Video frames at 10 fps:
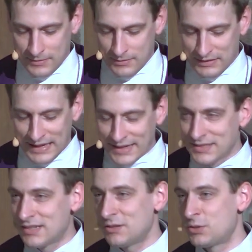
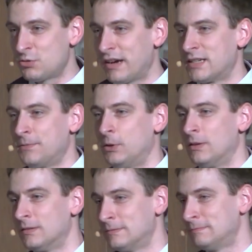less stressful,
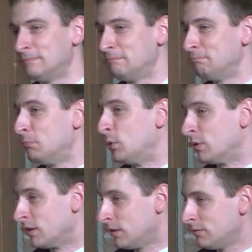
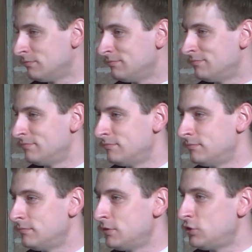more
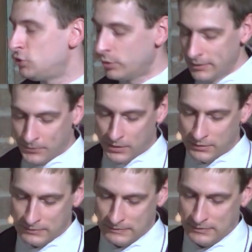joyful.
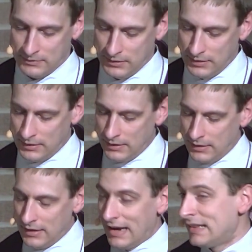
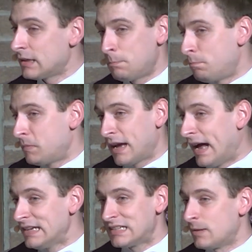And the
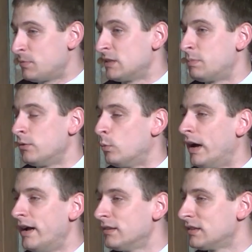concept has been
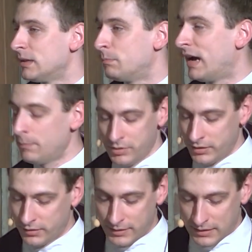wildly
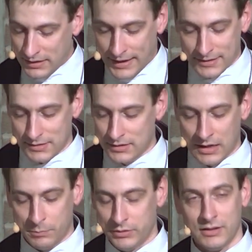popular in the last
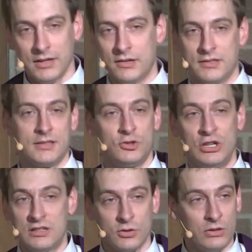couple years.
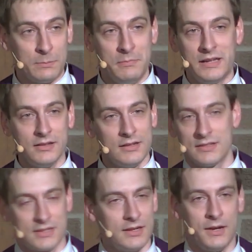She sold
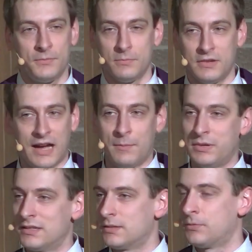millions of
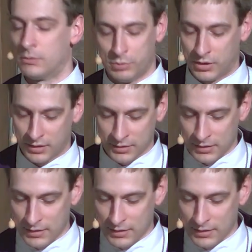copies of her book.